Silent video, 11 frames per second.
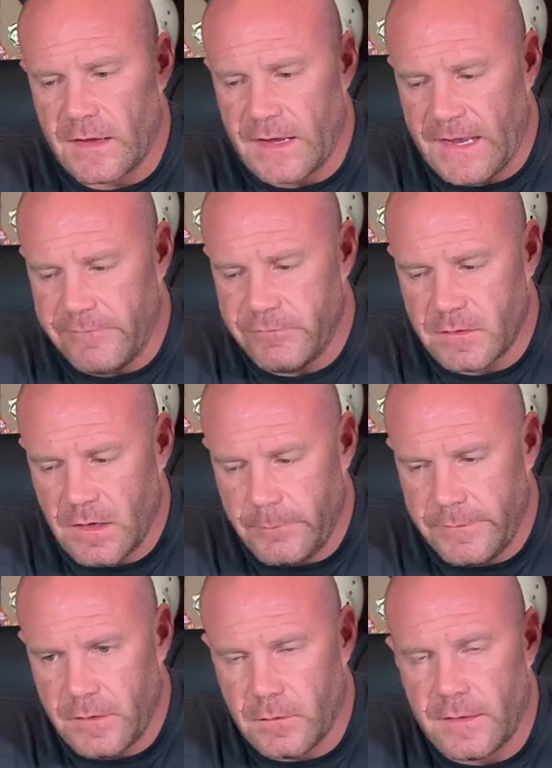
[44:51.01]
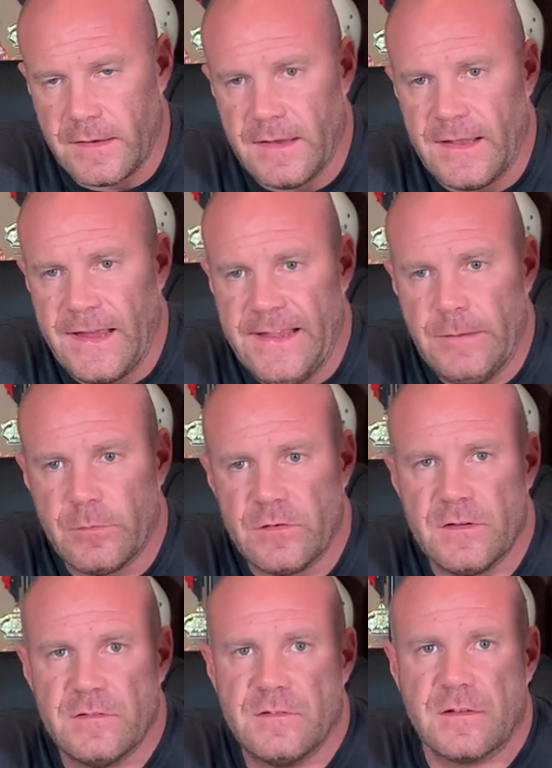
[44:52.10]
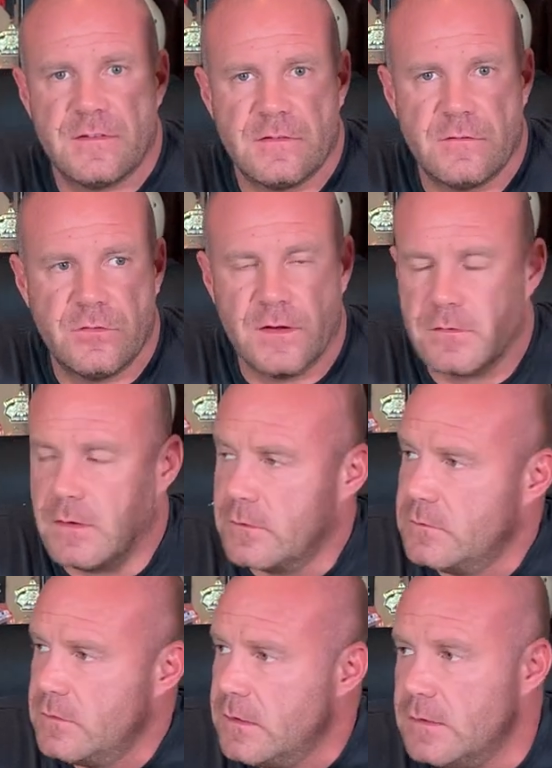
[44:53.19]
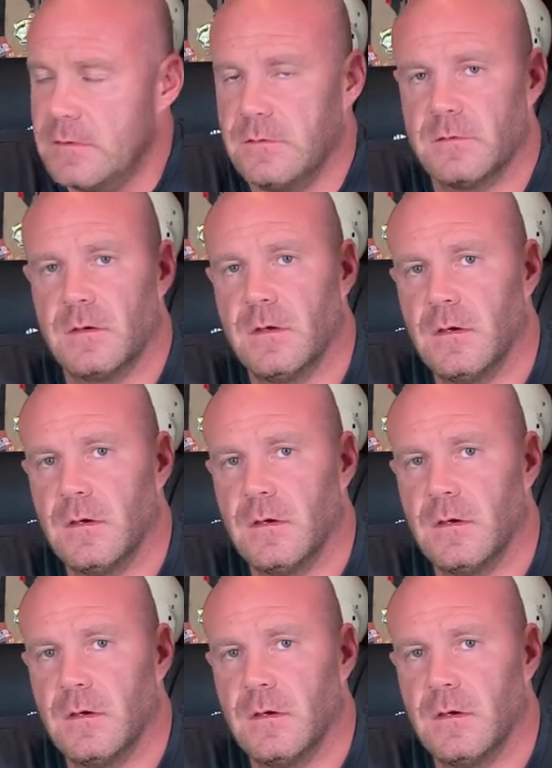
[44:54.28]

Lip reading: I have to come in here and hit 80% 6 sets of 6. Like, jeez.